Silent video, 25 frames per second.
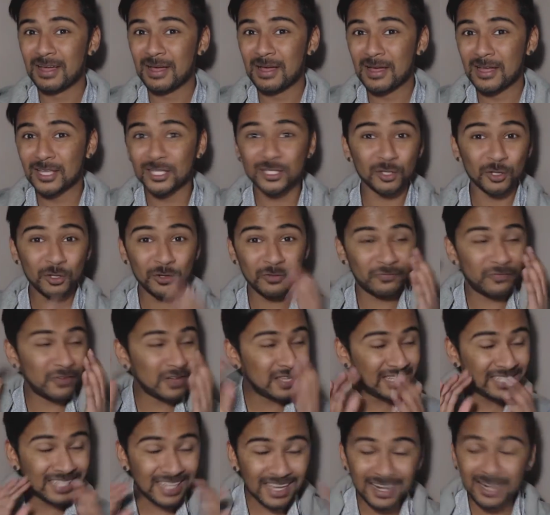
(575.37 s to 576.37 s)
So
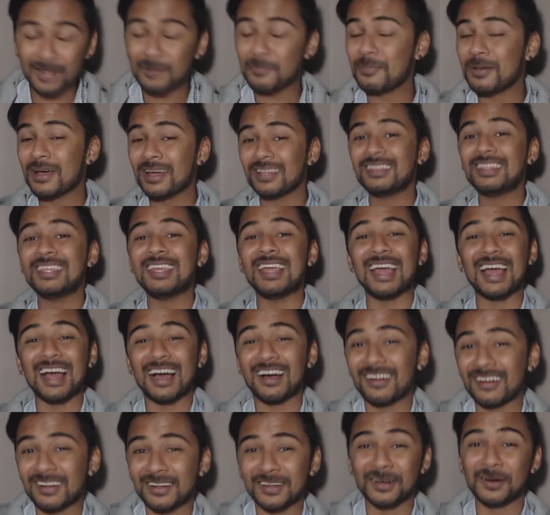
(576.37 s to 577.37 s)
forget about the
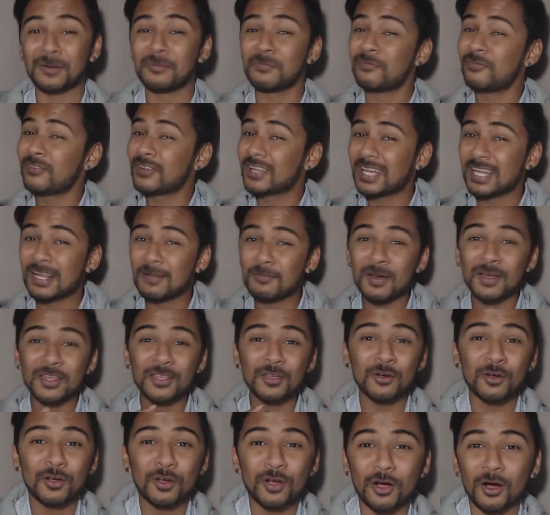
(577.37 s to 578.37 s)
outcome, forget about your
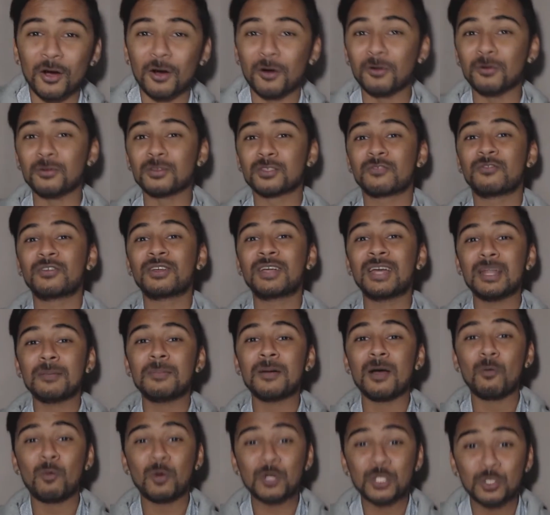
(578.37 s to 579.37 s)
goals, forget
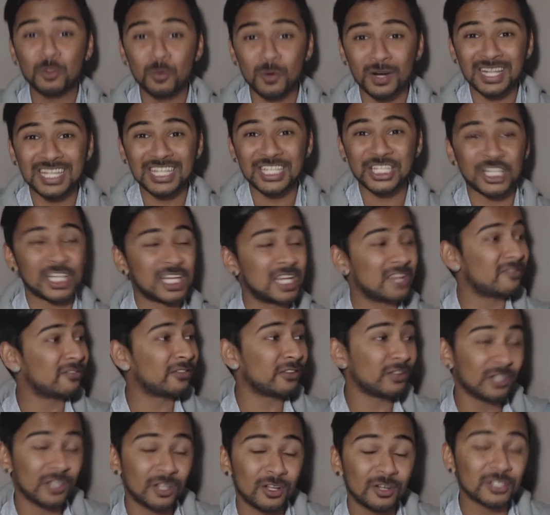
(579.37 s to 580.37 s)
about what you want to achieve
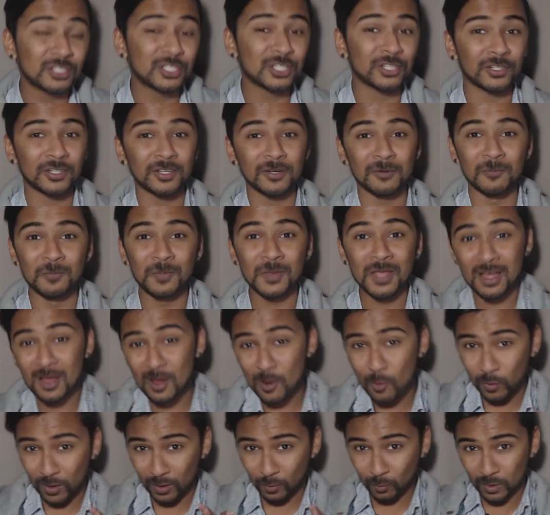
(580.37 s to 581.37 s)
long term.
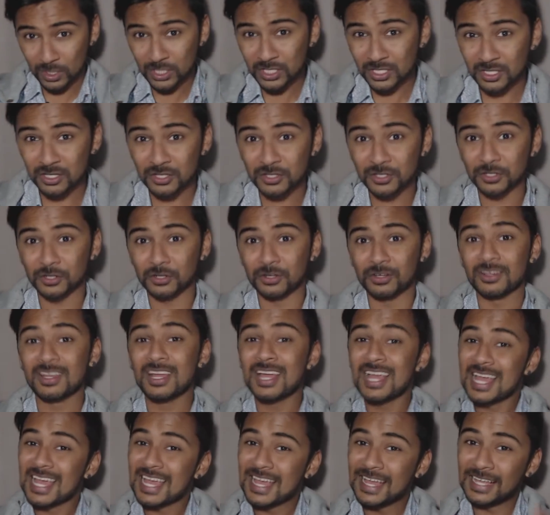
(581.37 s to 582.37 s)
What I want you to do
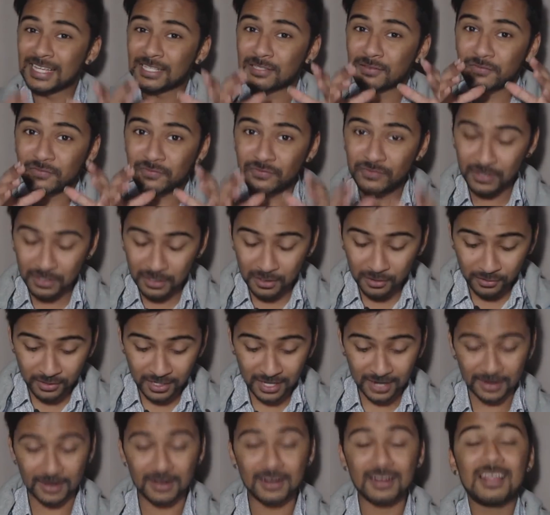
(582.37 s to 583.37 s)
is figure
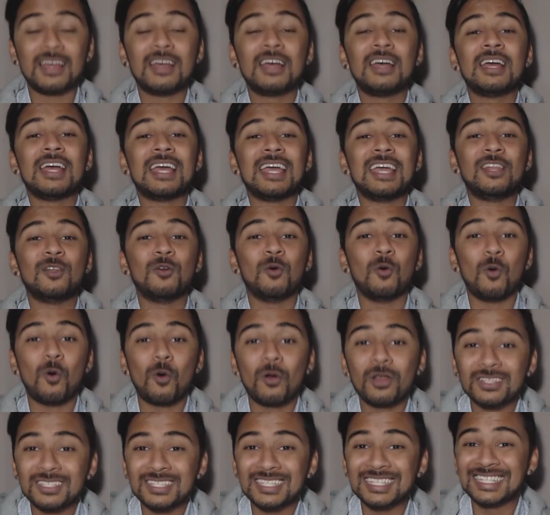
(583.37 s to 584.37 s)
out, in order
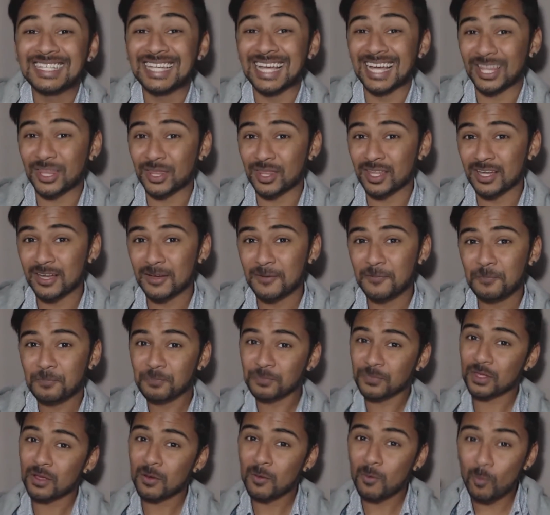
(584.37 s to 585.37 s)
to get there,
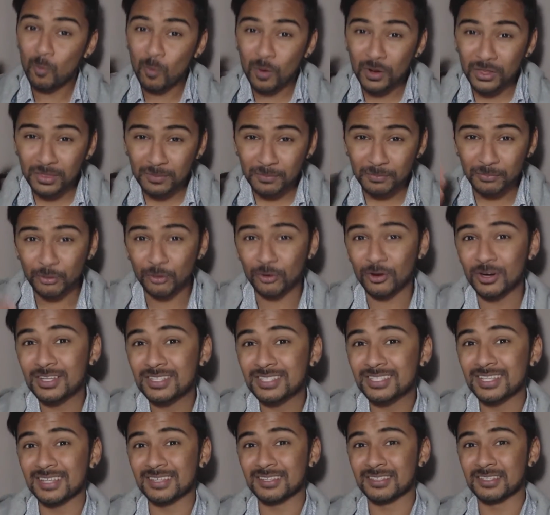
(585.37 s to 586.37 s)
what are the
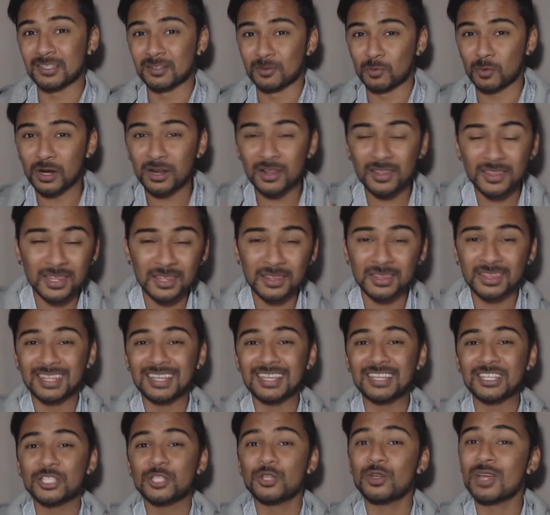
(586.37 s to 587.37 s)
processes? What are the
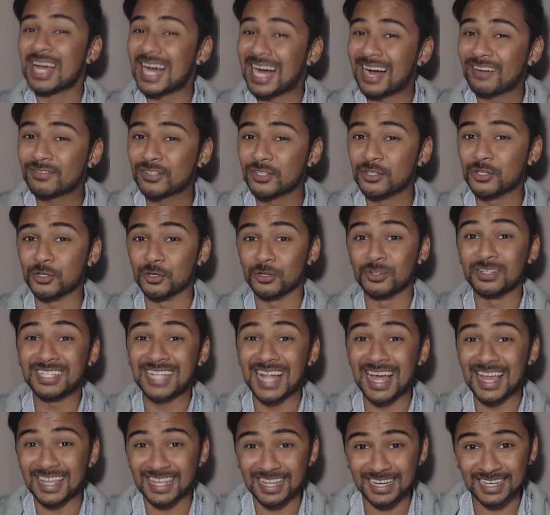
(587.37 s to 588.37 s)
things you have to do
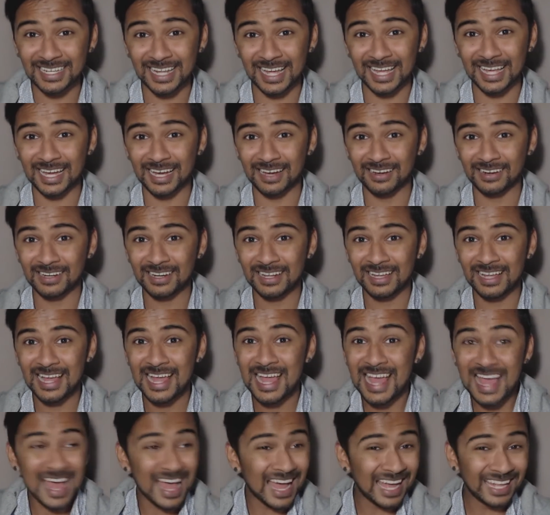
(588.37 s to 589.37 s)
day in, day out?
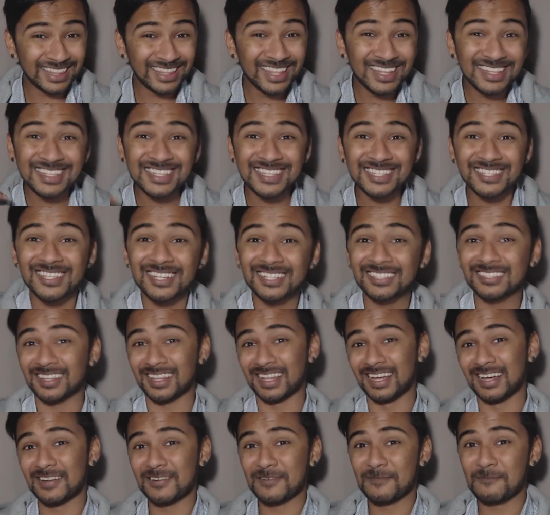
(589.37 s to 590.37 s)
And then stick to
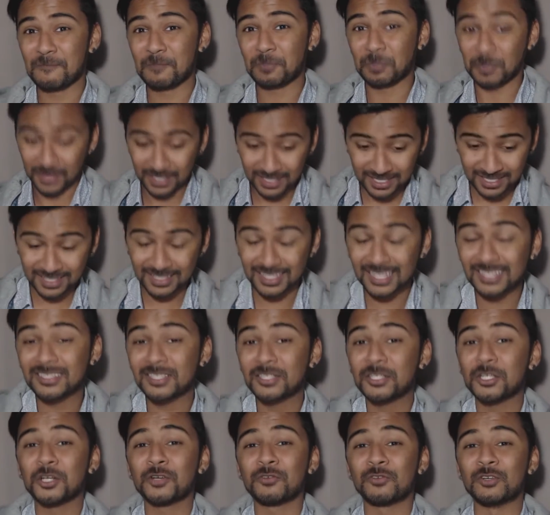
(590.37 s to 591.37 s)
that. Stick to
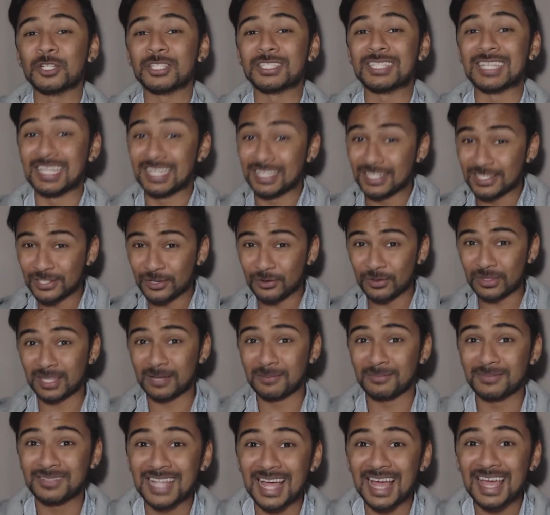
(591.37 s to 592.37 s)
your routine, do them
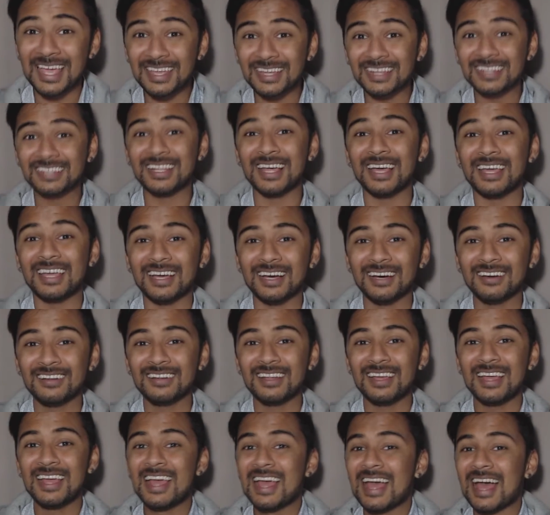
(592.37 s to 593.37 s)
day in, day out,
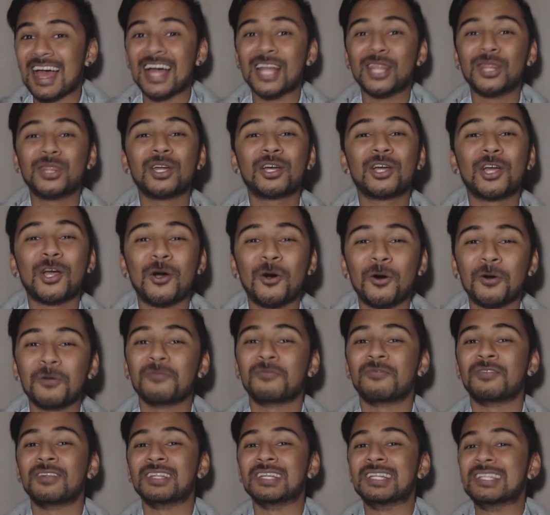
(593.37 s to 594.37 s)
and the
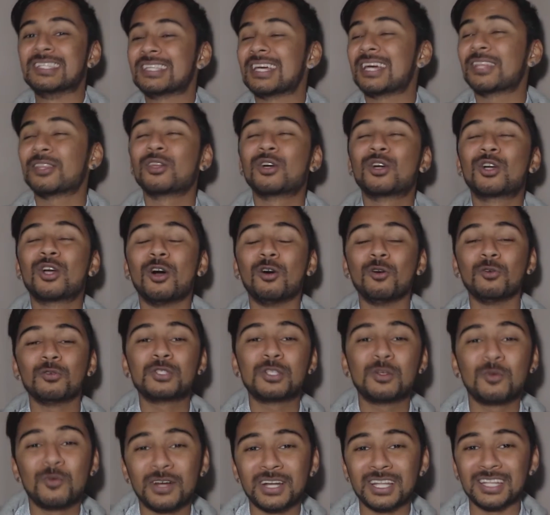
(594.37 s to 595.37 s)
confidence and the goals you
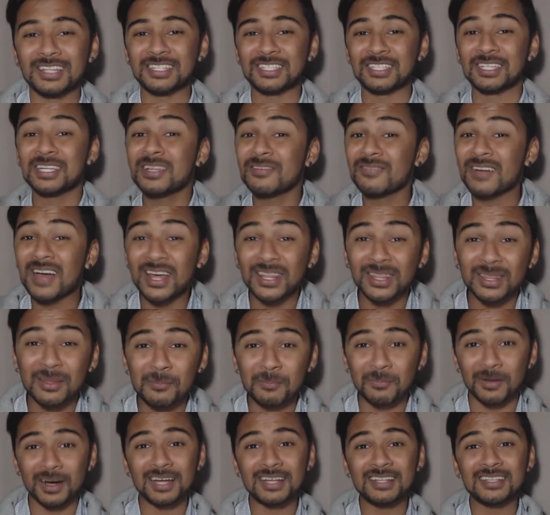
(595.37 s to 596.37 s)
want to achieve and the
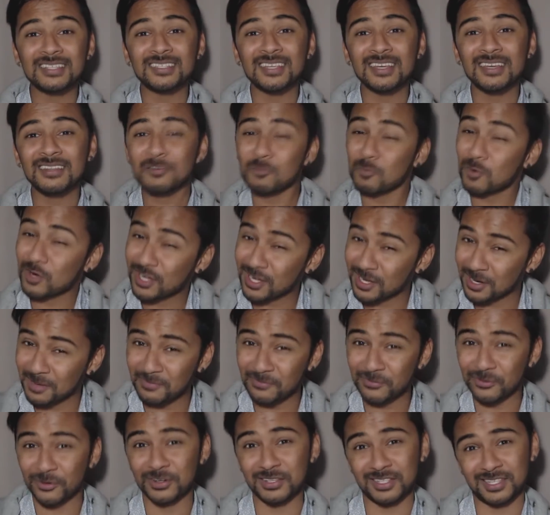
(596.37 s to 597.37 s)
mindset will come
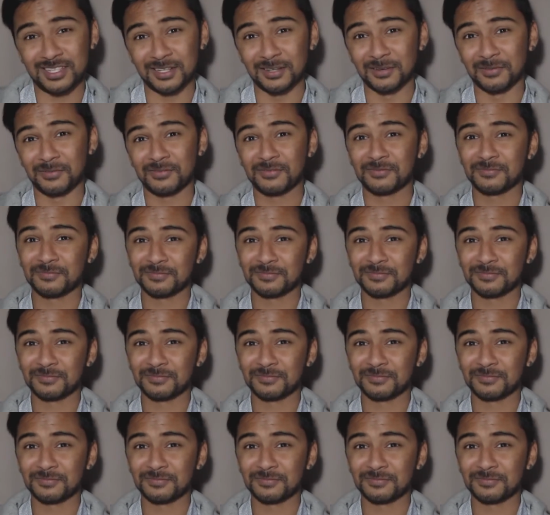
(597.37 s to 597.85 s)
for itself.